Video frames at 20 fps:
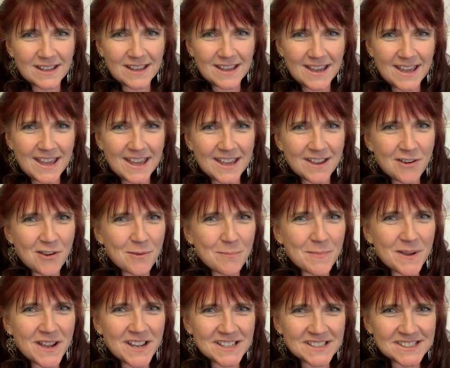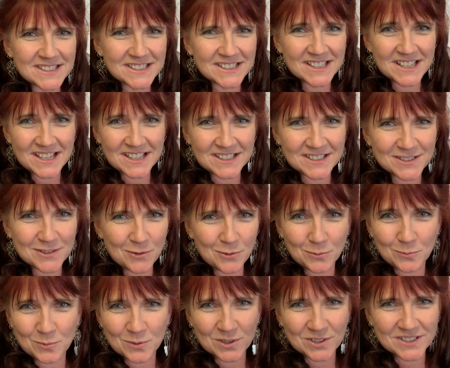Hey, all my slings,
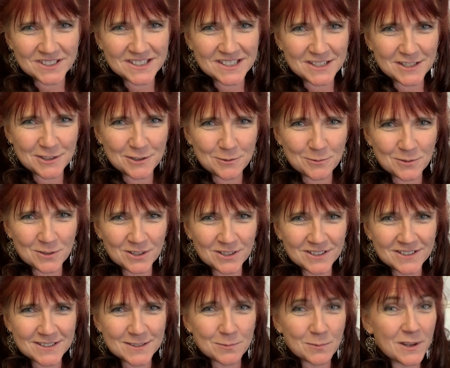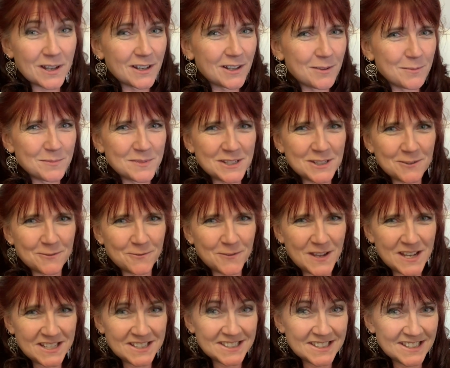old worlds and new worlds. Welcome to
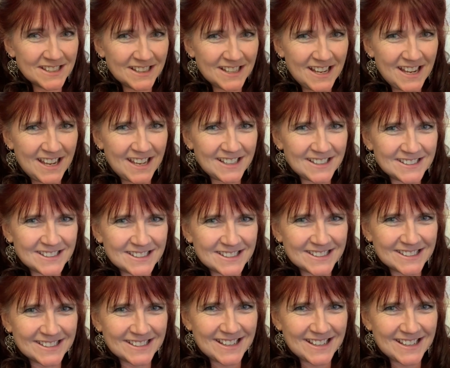Fangs and Legs.